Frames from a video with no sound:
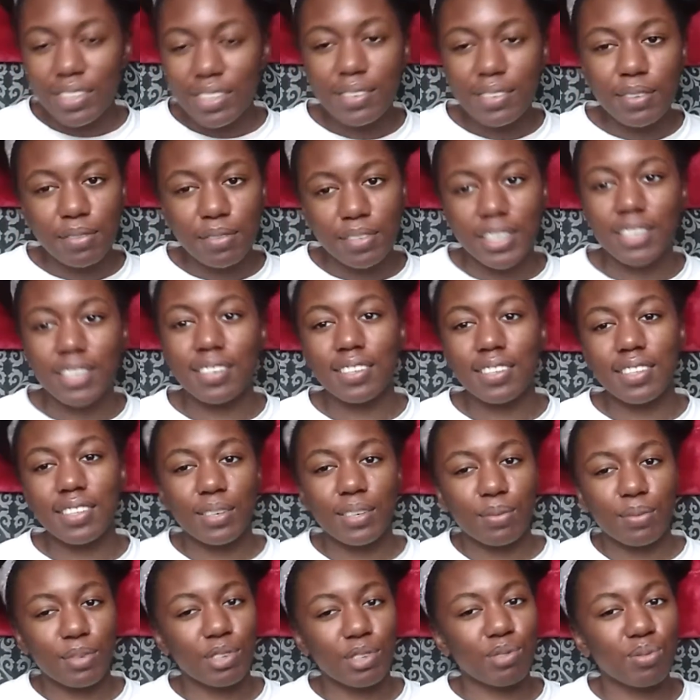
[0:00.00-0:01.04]
Never fainted
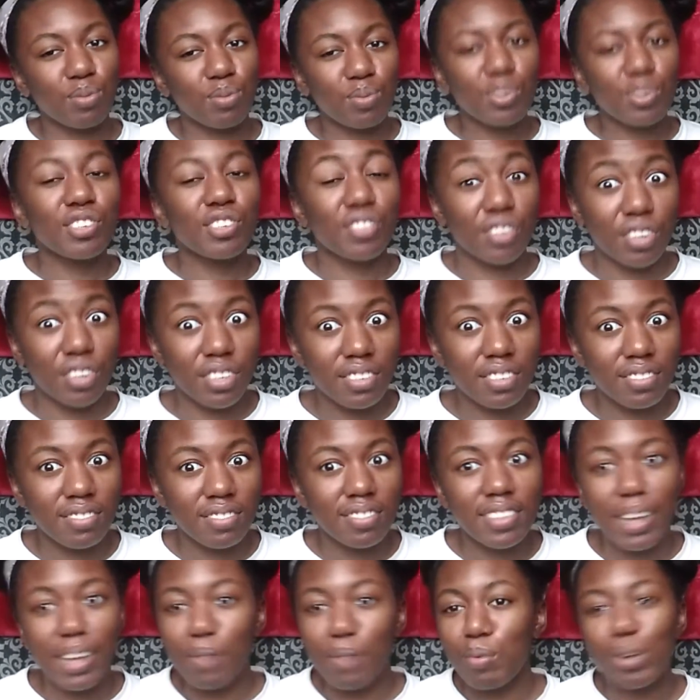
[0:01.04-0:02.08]
though, which is good.
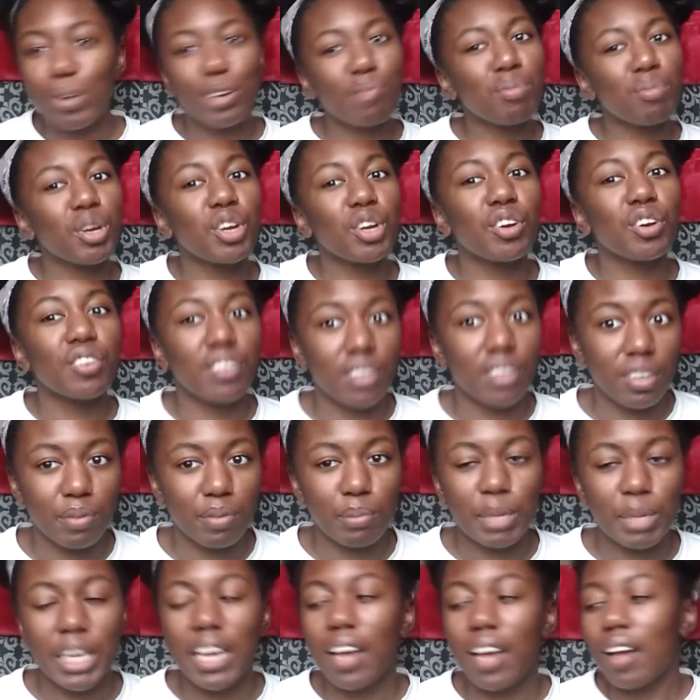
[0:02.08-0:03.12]
That wouldn't have been a good look for
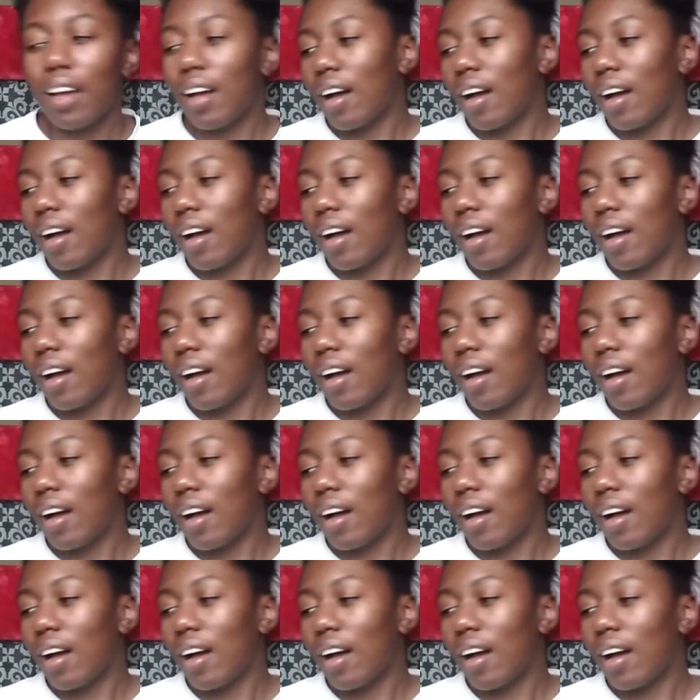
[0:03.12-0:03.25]
me.